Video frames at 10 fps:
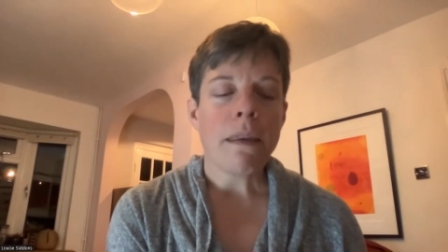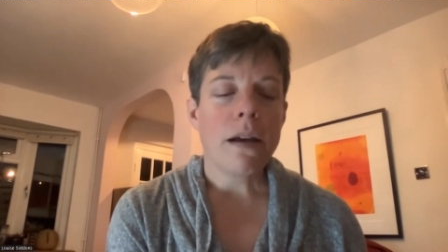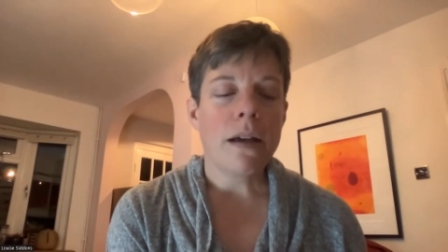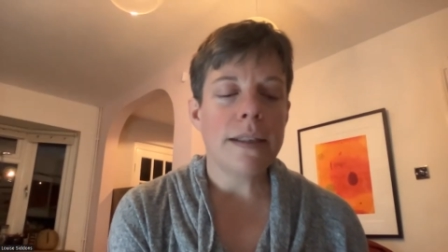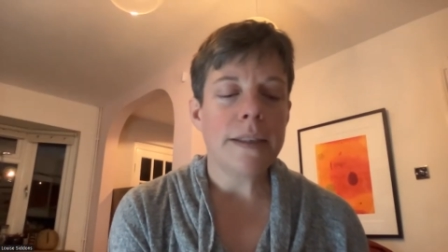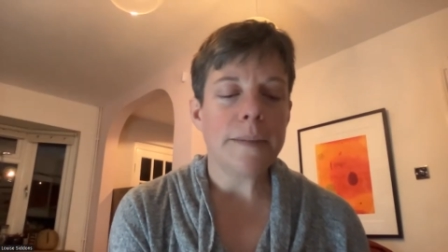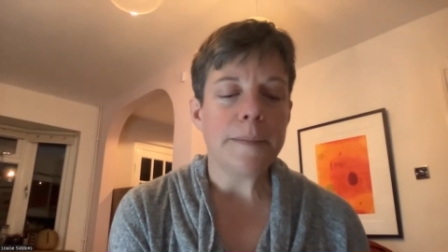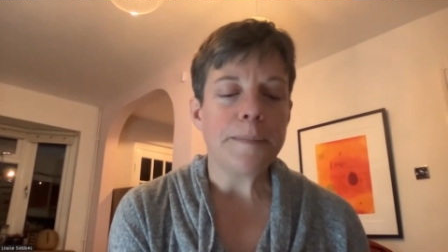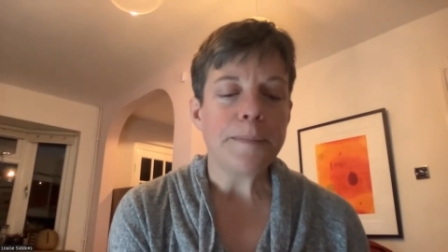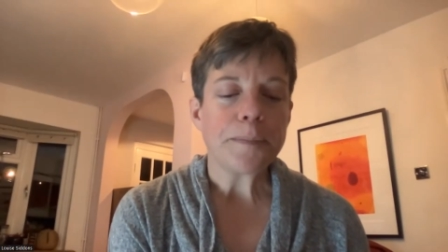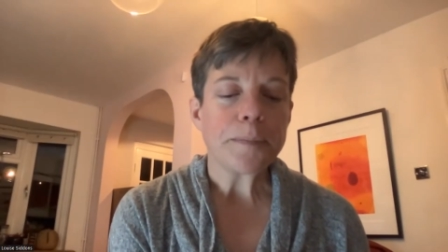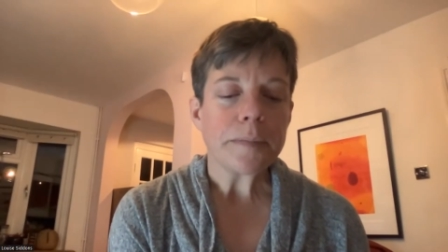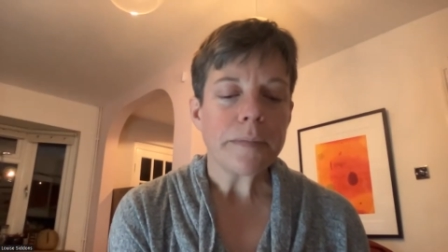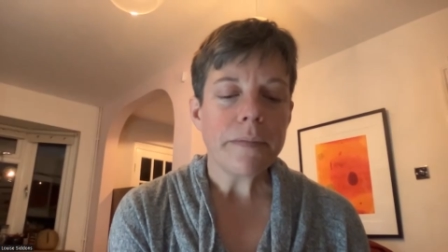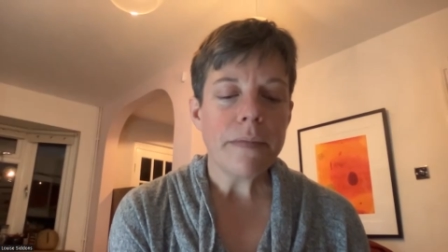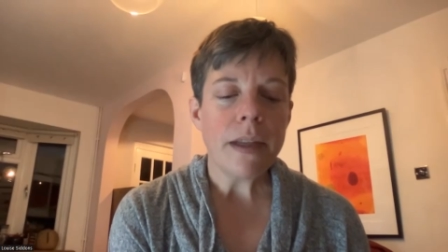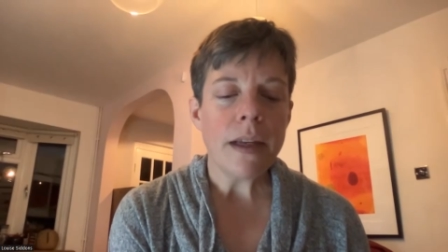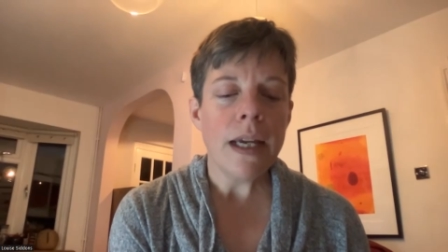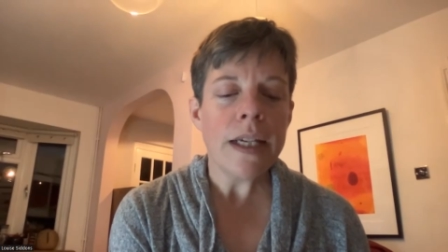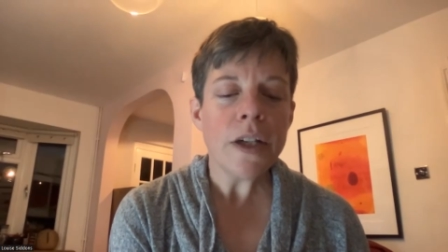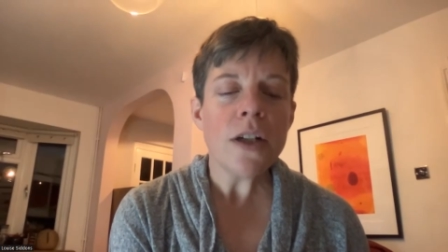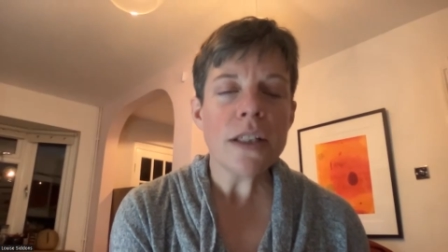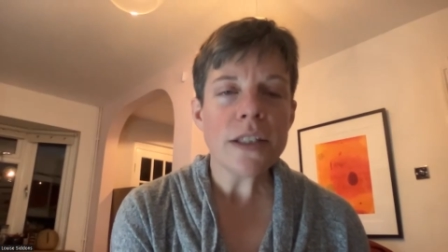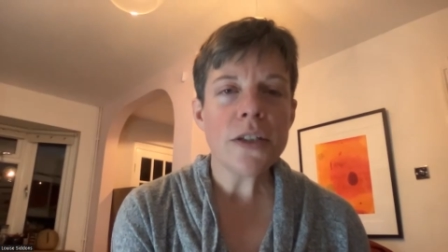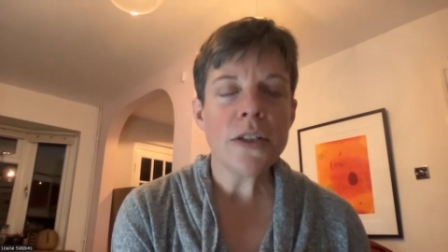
Um, and also,